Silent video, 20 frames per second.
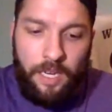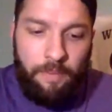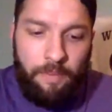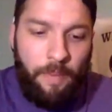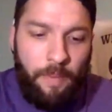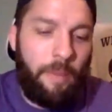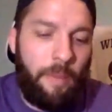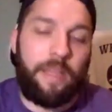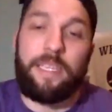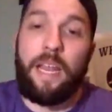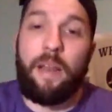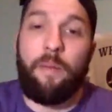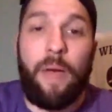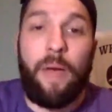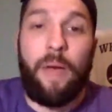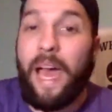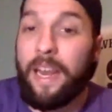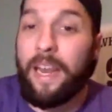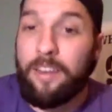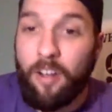And maybe it's not a
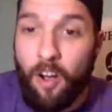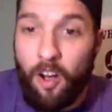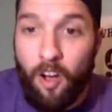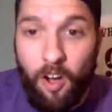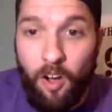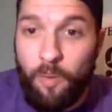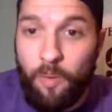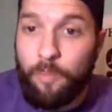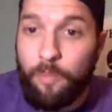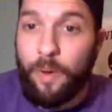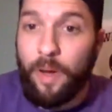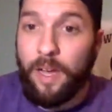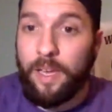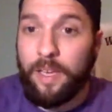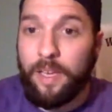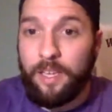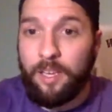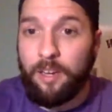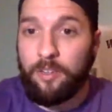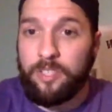bad call, but,
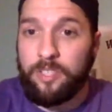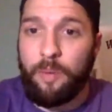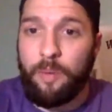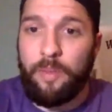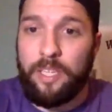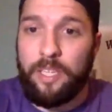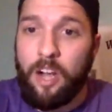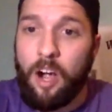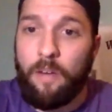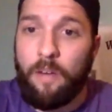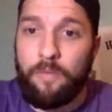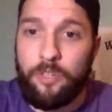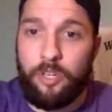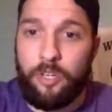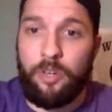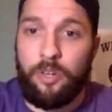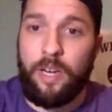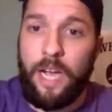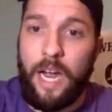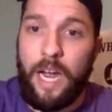some of these golfers
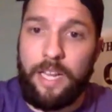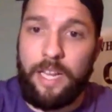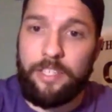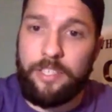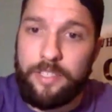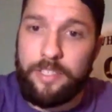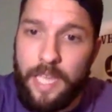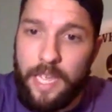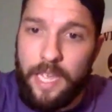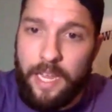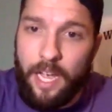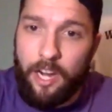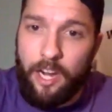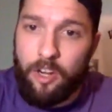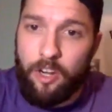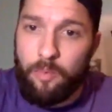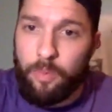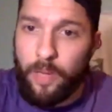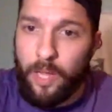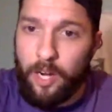you can kind of just take out of
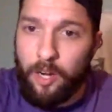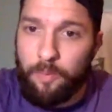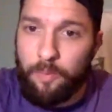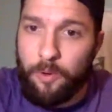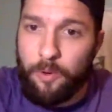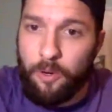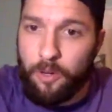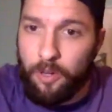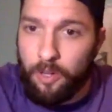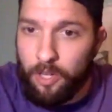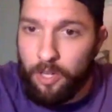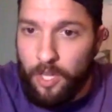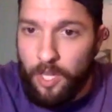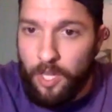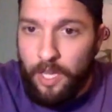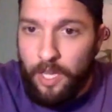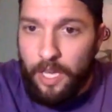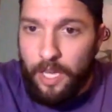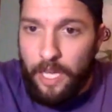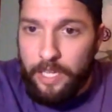your player pool
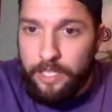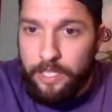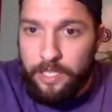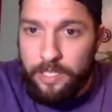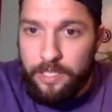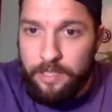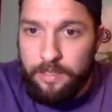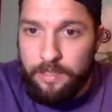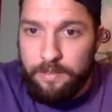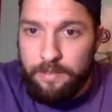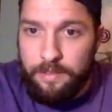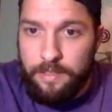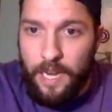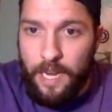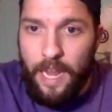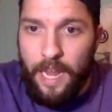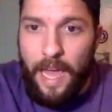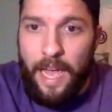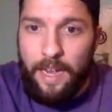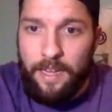and just
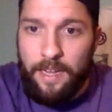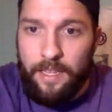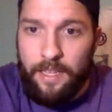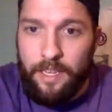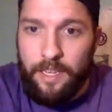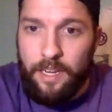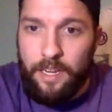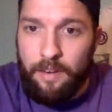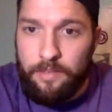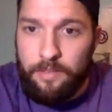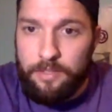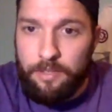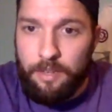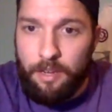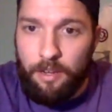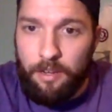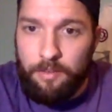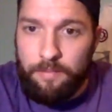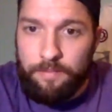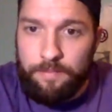kind of act like you never
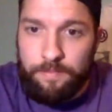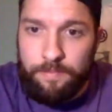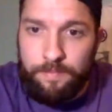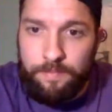saw them.